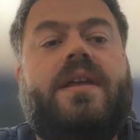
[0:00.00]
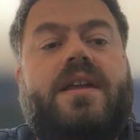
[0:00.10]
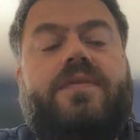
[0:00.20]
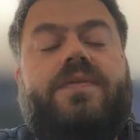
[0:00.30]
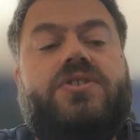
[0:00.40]

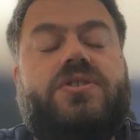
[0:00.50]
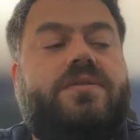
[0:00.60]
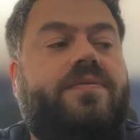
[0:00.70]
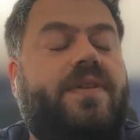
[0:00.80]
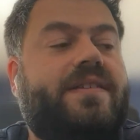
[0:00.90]

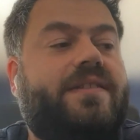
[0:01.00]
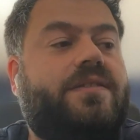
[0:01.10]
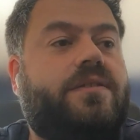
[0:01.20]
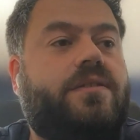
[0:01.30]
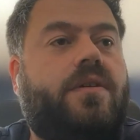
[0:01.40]
efficient,
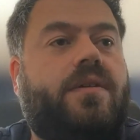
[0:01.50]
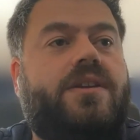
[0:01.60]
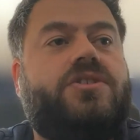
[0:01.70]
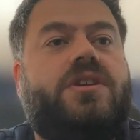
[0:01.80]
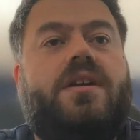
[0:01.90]
fast
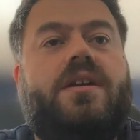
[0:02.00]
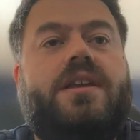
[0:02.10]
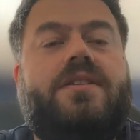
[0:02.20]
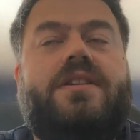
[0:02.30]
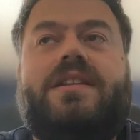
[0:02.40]
storage
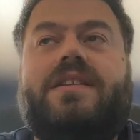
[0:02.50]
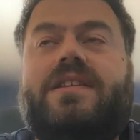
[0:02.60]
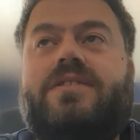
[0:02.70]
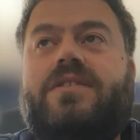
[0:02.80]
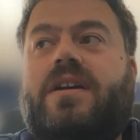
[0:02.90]
in a data
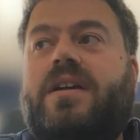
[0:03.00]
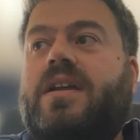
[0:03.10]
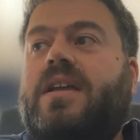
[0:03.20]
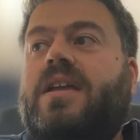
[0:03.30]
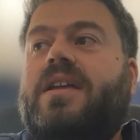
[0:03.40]
center
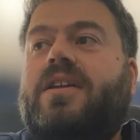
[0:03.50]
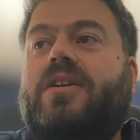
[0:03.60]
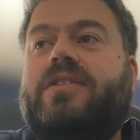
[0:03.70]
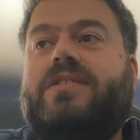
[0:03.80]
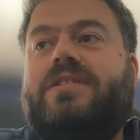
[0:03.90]

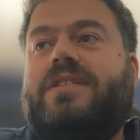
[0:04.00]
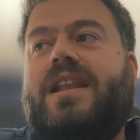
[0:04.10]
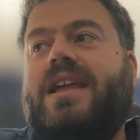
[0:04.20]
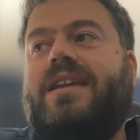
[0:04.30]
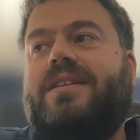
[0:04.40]
costs
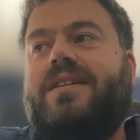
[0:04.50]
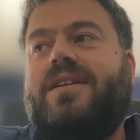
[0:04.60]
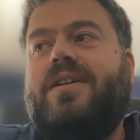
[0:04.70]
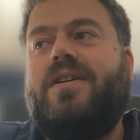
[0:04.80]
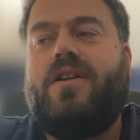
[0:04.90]
like
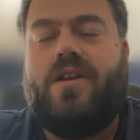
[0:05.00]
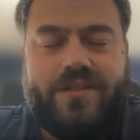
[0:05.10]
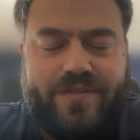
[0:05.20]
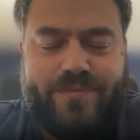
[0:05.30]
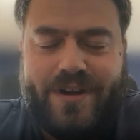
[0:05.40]
a
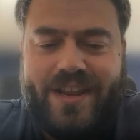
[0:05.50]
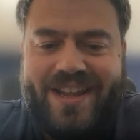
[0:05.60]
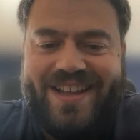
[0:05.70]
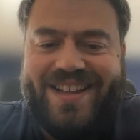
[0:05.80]
lot of money,